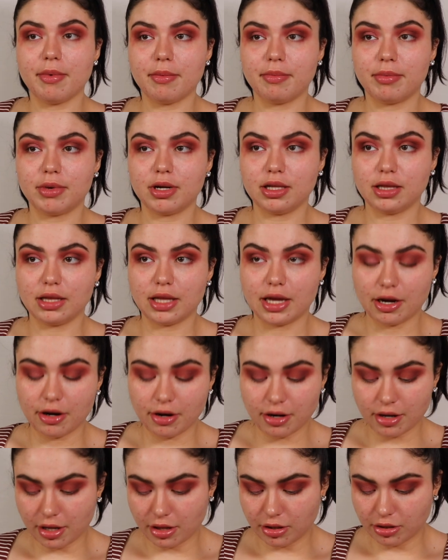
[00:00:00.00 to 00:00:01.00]
I'm gonna layer
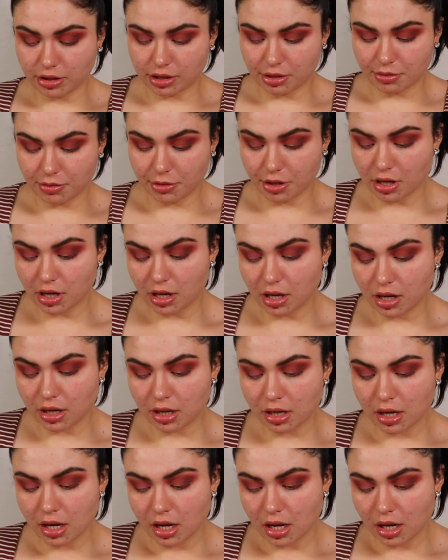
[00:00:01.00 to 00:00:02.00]
another shimmer
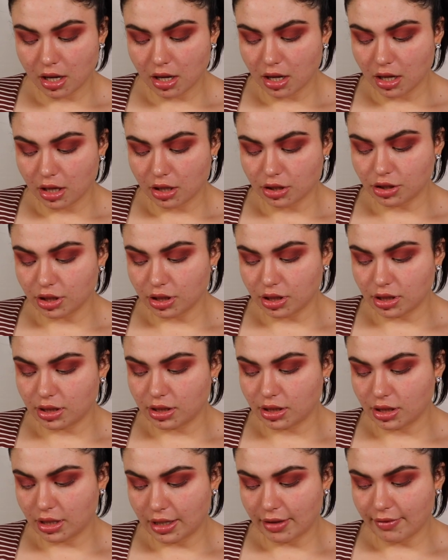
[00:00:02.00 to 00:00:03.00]
on
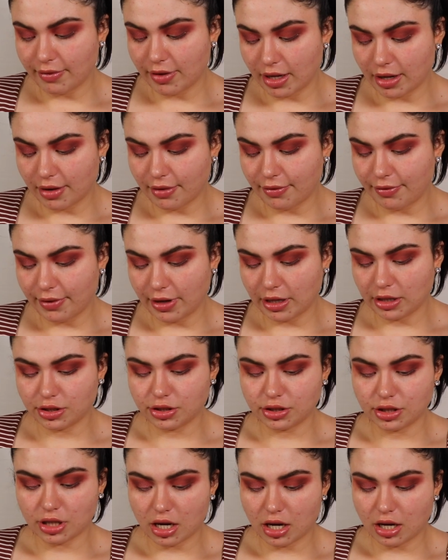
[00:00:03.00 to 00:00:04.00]
just to give it a fair
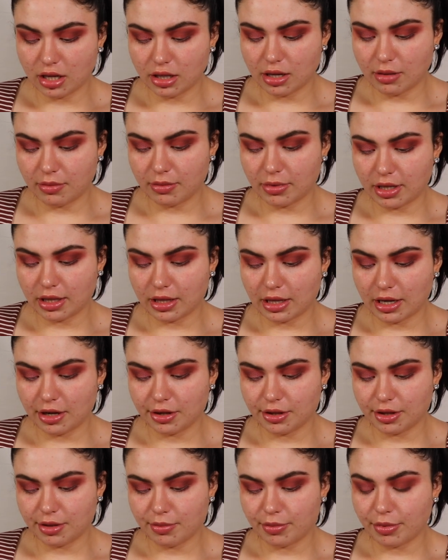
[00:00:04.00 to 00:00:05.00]
shot. I'm gonna layer the